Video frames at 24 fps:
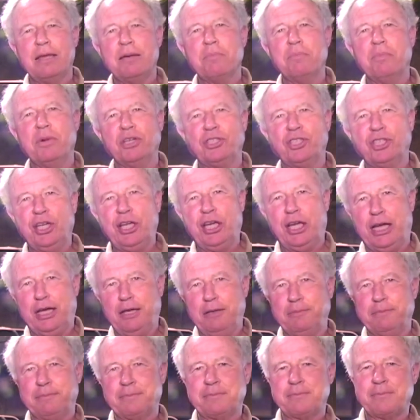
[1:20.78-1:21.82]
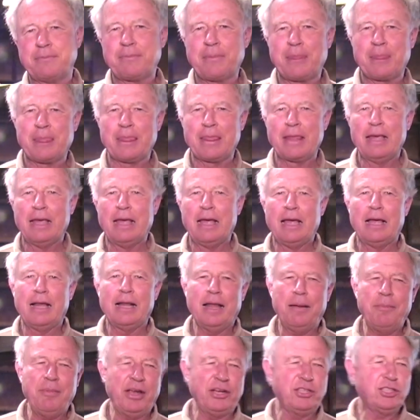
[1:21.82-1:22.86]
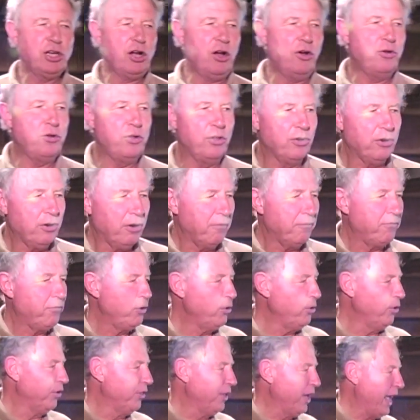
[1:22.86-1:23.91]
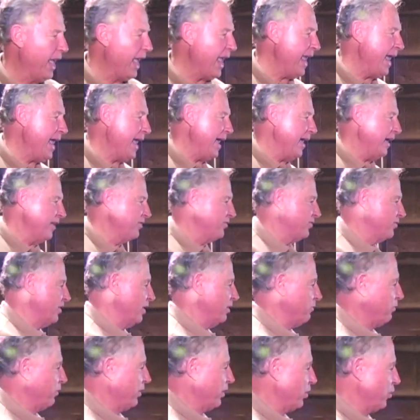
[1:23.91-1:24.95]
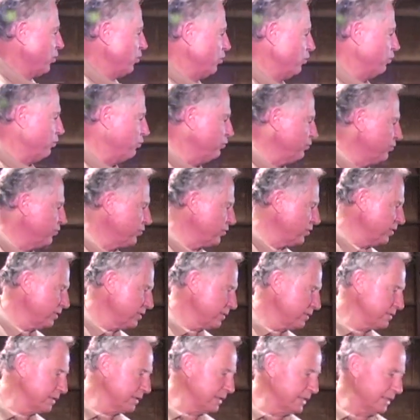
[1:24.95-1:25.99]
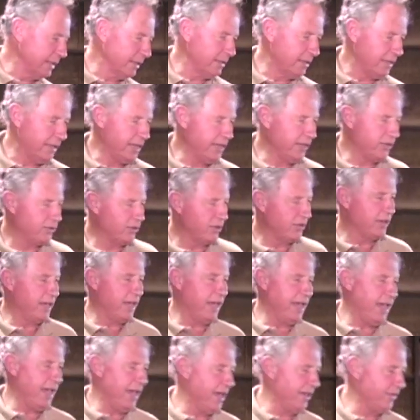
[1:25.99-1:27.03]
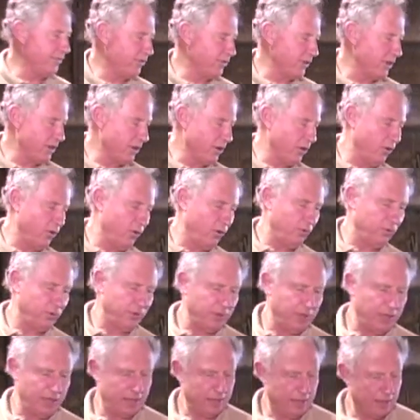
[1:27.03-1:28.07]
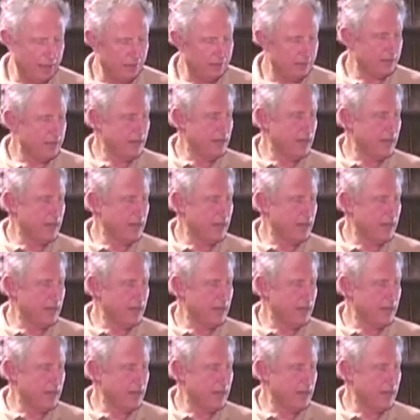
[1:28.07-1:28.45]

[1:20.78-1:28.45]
machine. Let me show you a few of the heads that we use. These are the heads that go on the